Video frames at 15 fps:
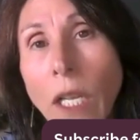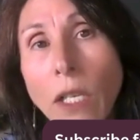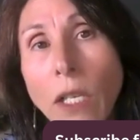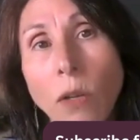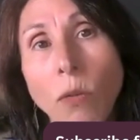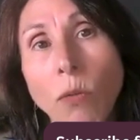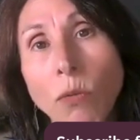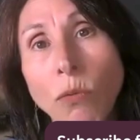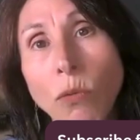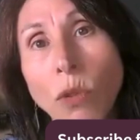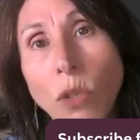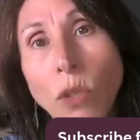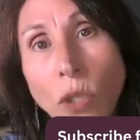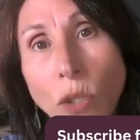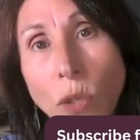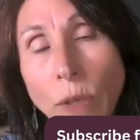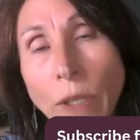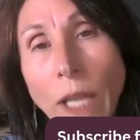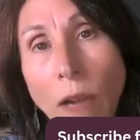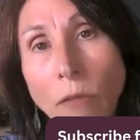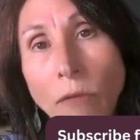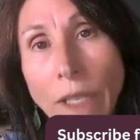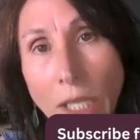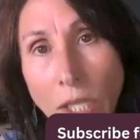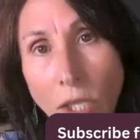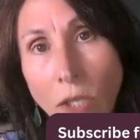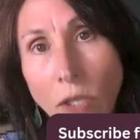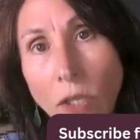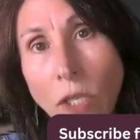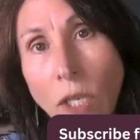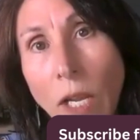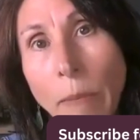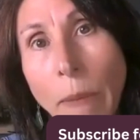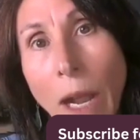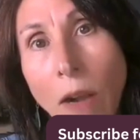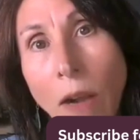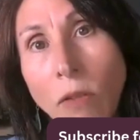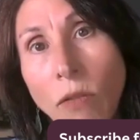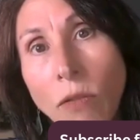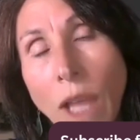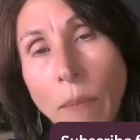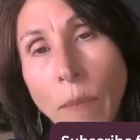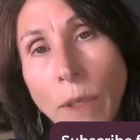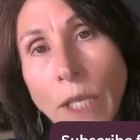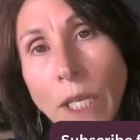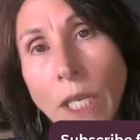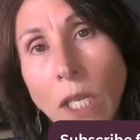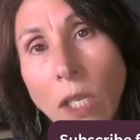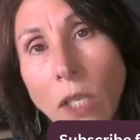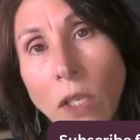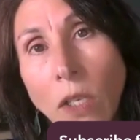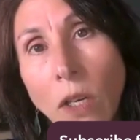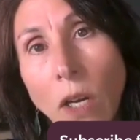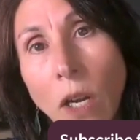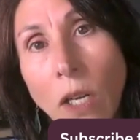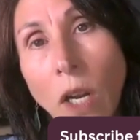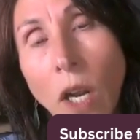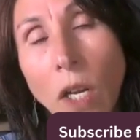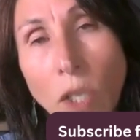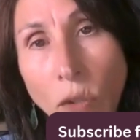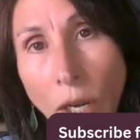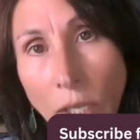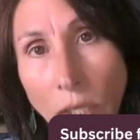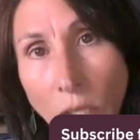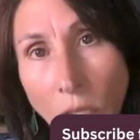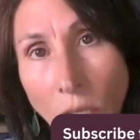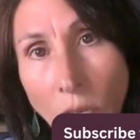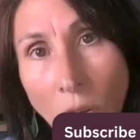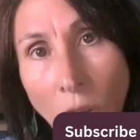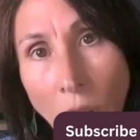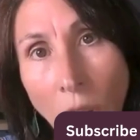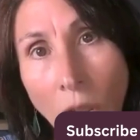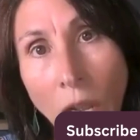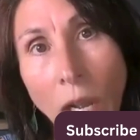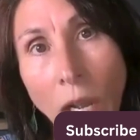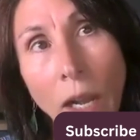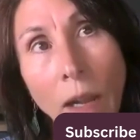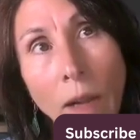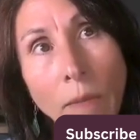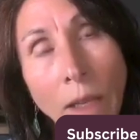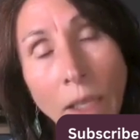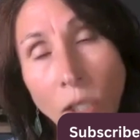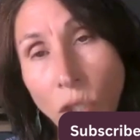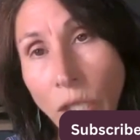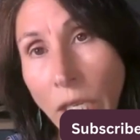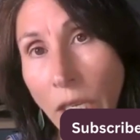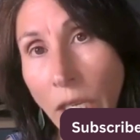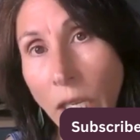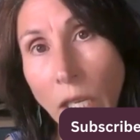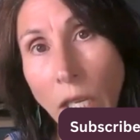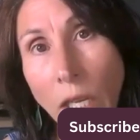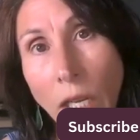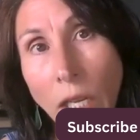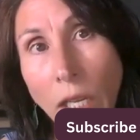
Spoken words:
So doing that research about that particular contractor and looking